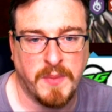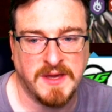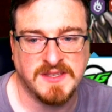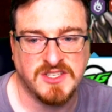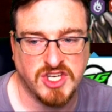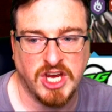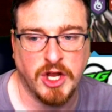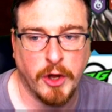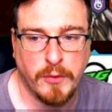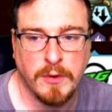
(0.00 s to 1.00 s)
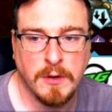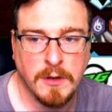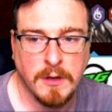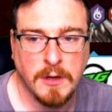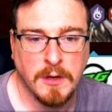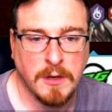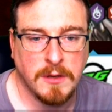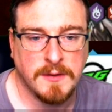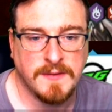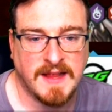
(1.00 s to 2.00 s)
Beast Geno.
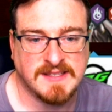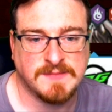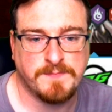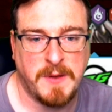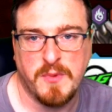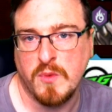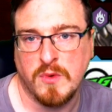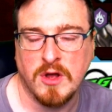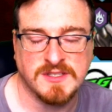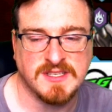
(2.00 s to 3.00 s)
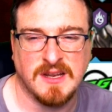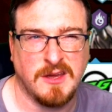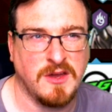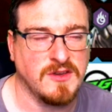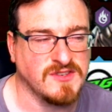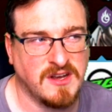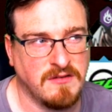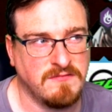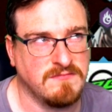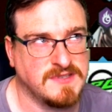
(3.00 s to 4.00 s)
That's people constantly use. I
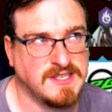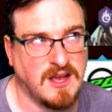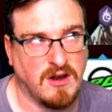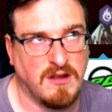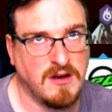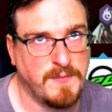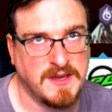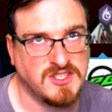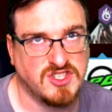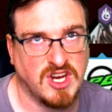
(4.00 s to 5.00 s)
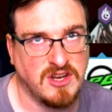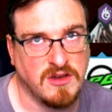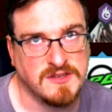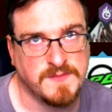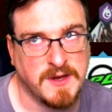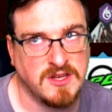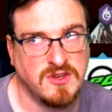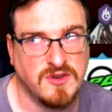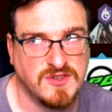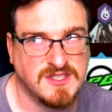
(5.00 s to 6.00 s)
don't see a lot of Beast Genos being
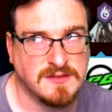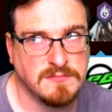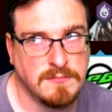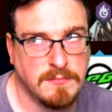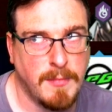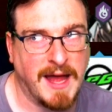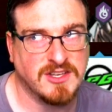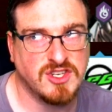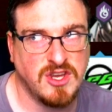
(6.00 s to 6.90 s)
used much.